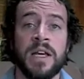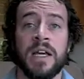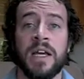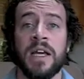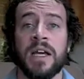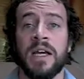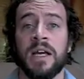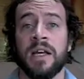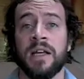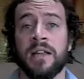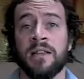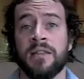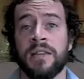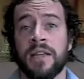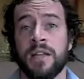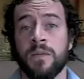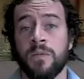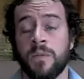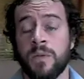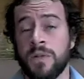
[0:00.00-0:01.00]
And
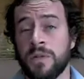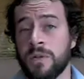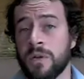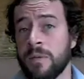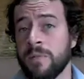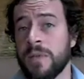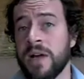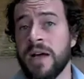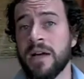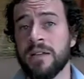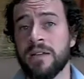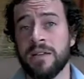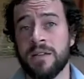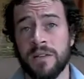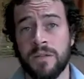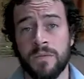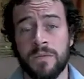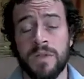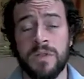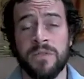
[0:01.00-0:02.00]
then when you come back, then
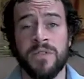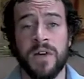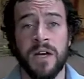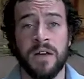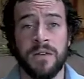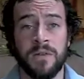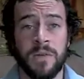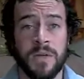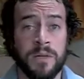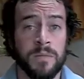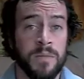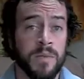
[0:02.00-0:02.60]
they'll reevaluate.